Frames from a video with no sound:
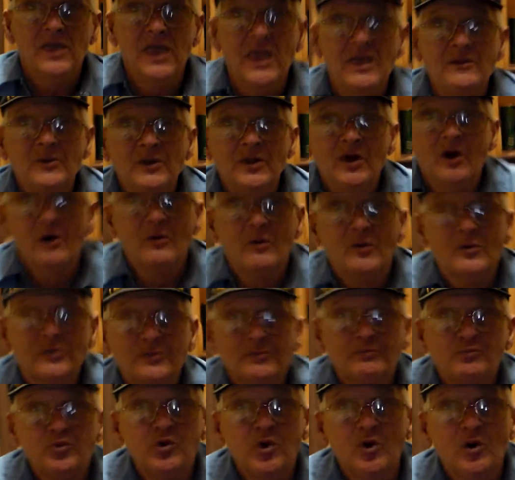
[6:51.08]
Even though it was
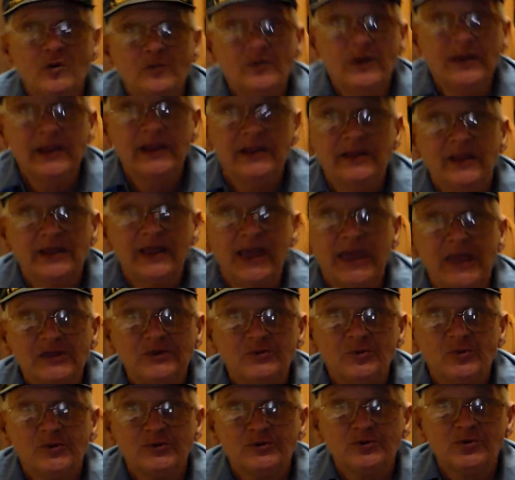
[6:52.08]
proven and the case
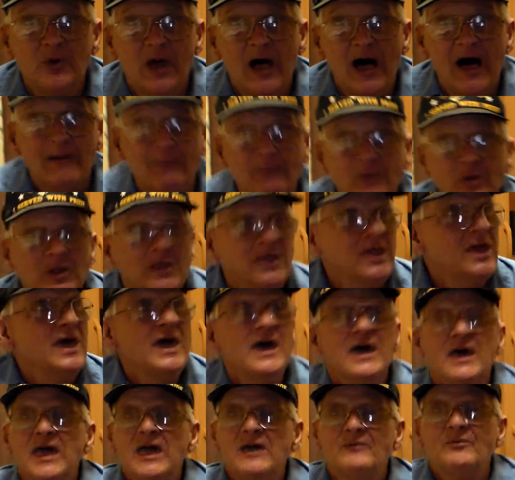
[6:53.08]
was dropped,
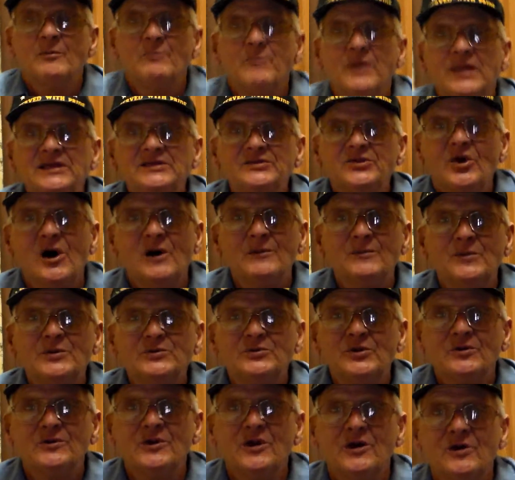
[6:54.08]
if a police
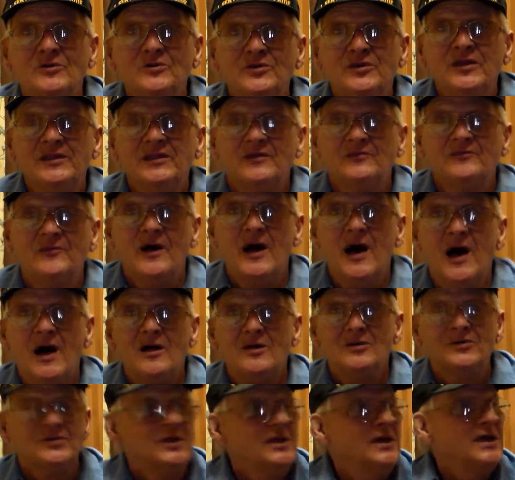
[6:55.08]
officer goes in the
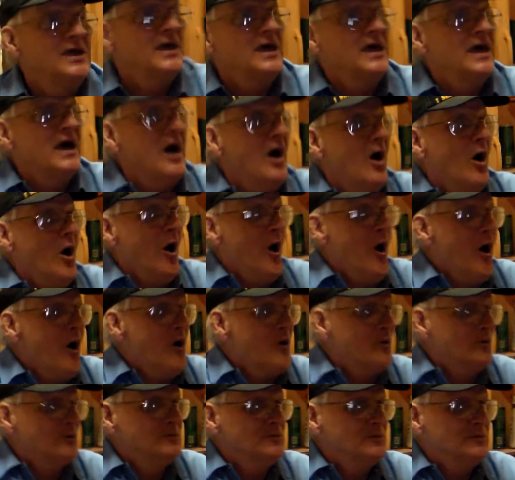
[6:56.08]
files,
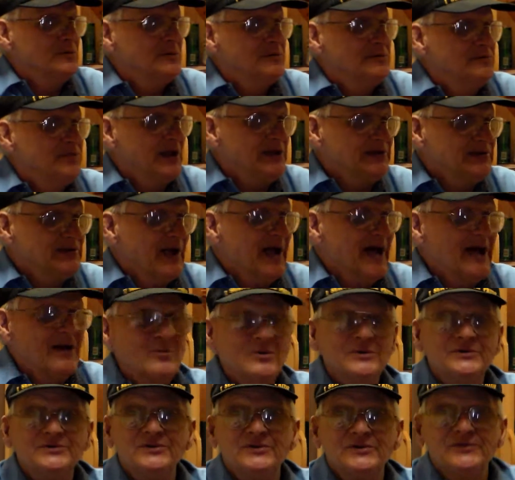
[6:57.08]
oh, this guy
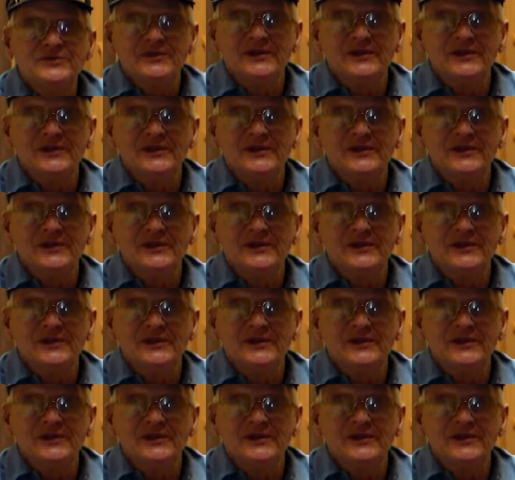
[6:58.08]
was